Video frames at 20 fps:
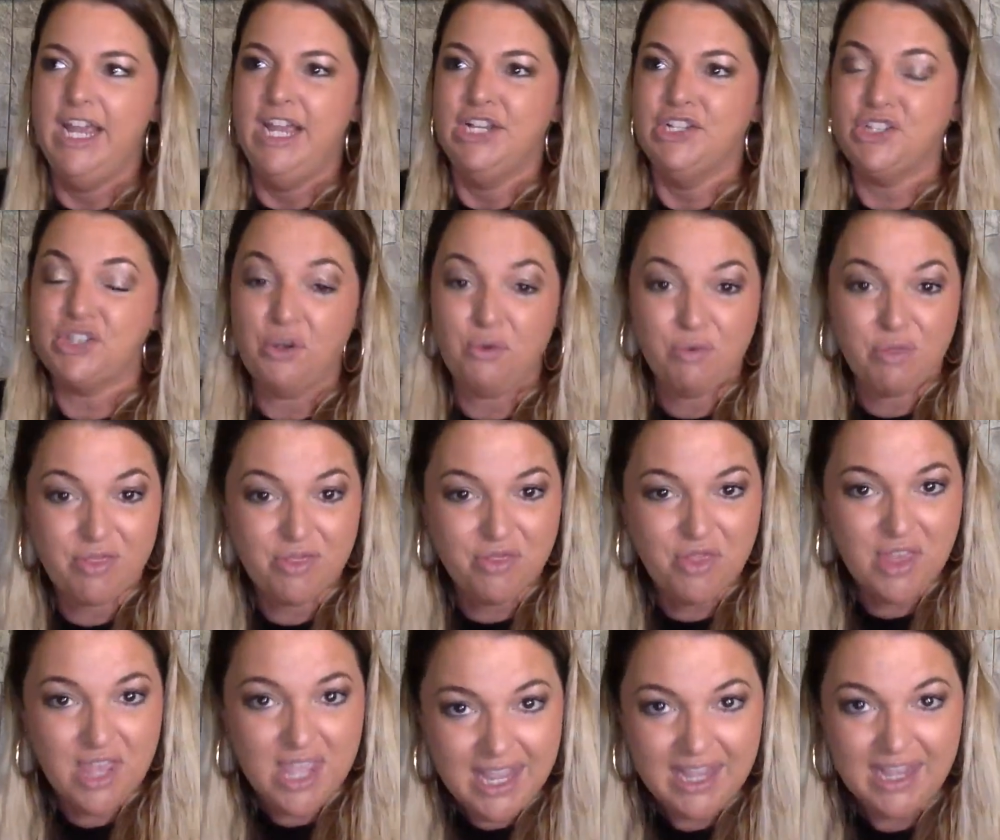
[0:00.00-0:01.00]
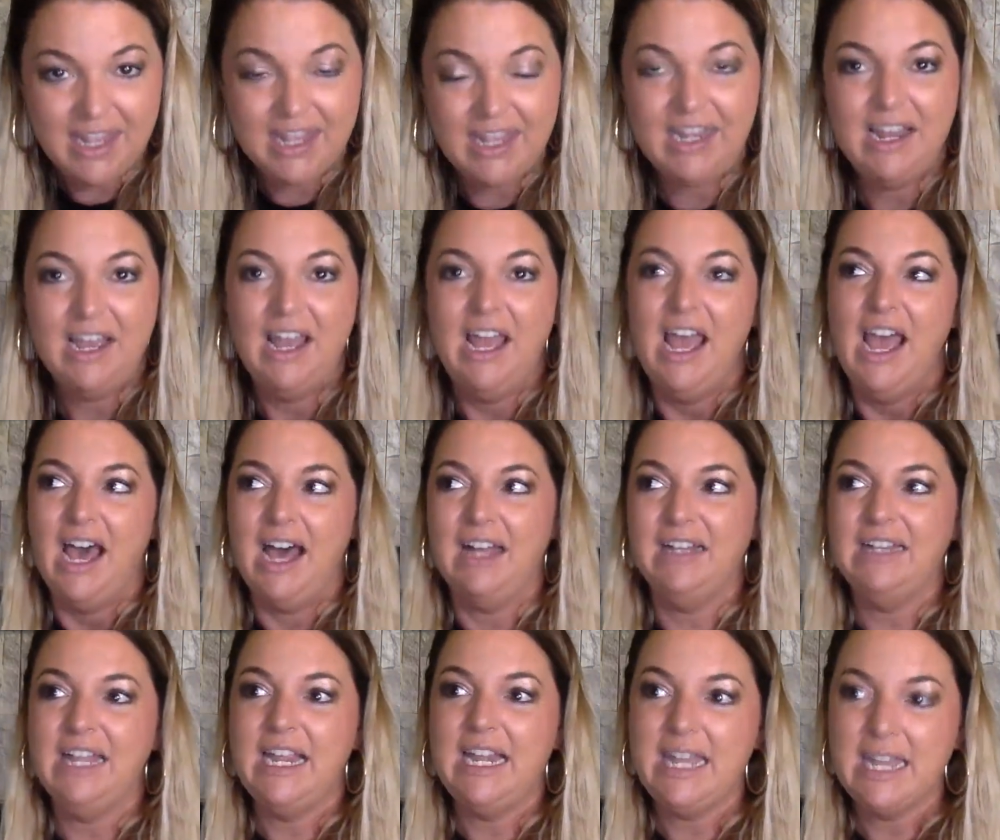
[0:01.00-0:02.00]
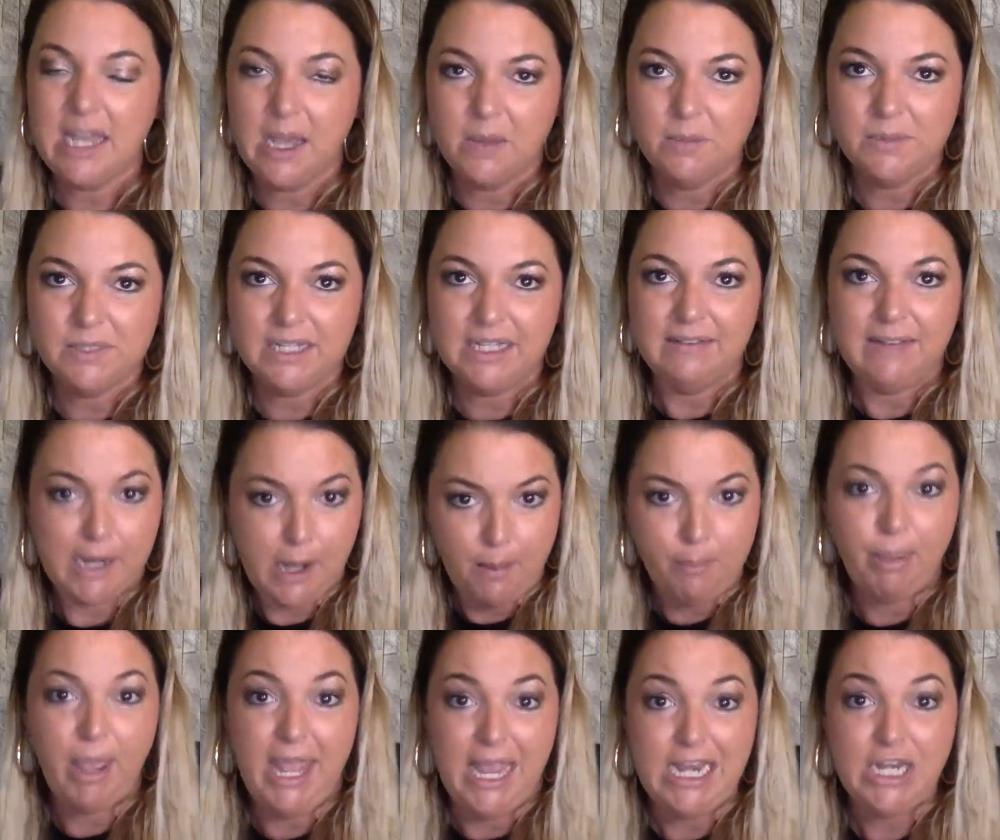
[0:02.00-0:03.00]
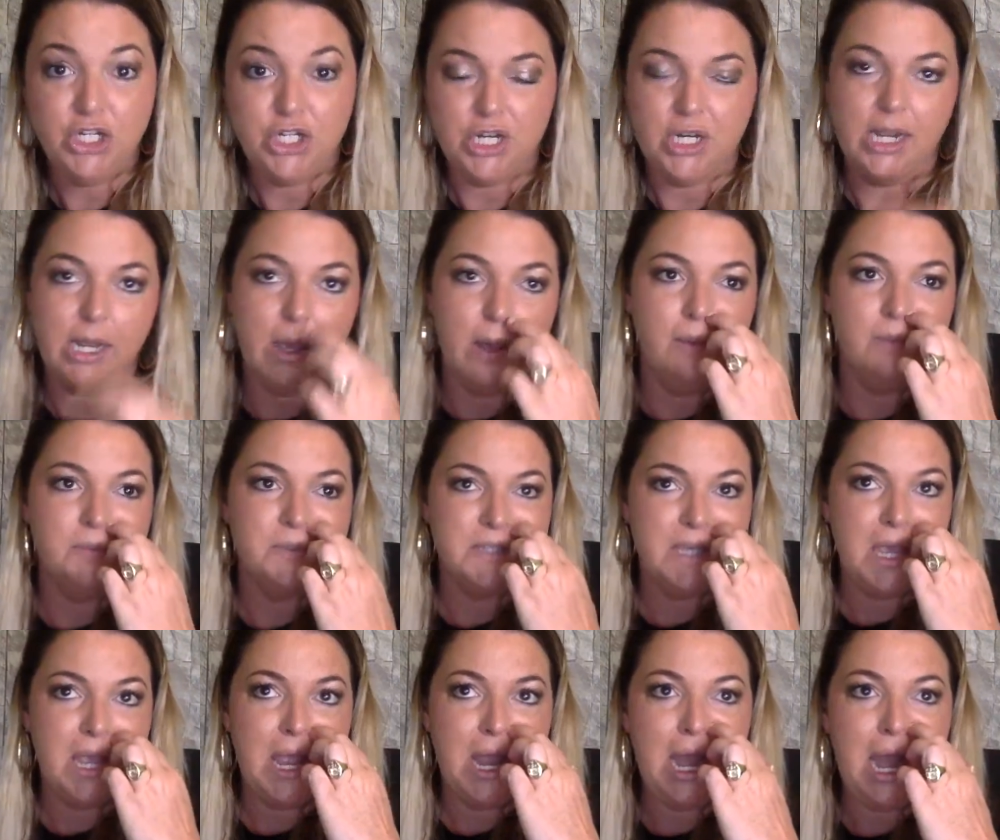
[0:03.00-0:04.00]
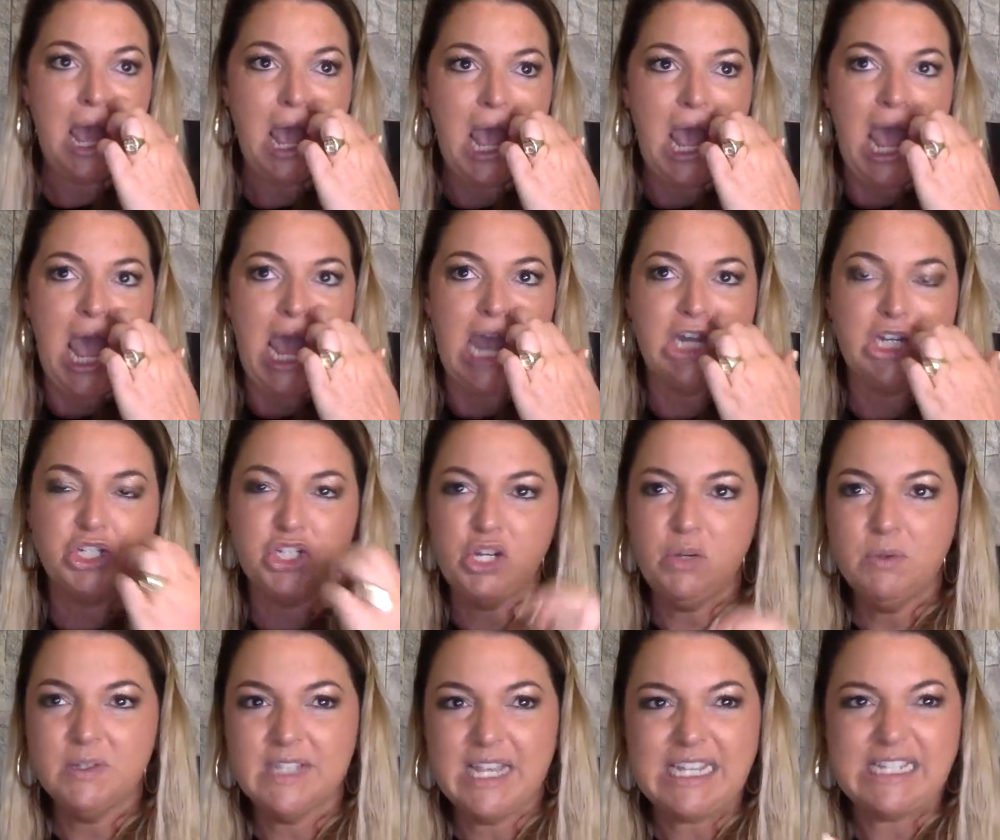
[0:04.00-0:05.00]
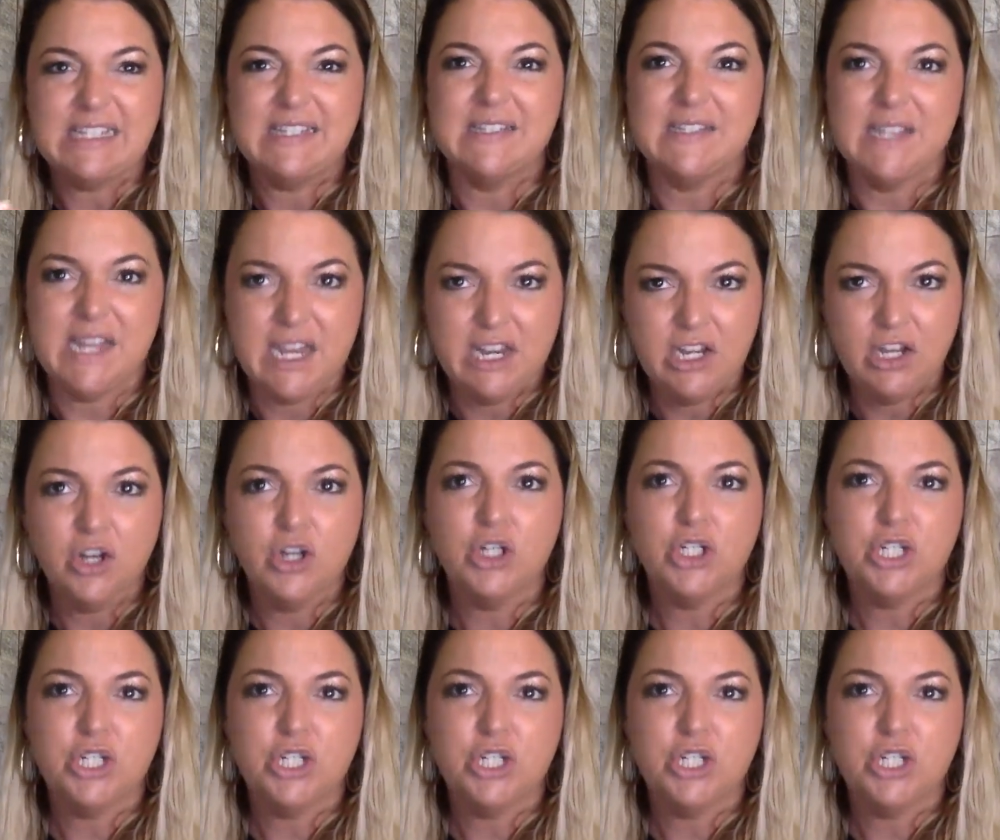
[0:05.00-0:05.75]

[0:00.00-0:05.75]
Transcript: So then a lady comes in, like a patient comes in, and she was like skinnier.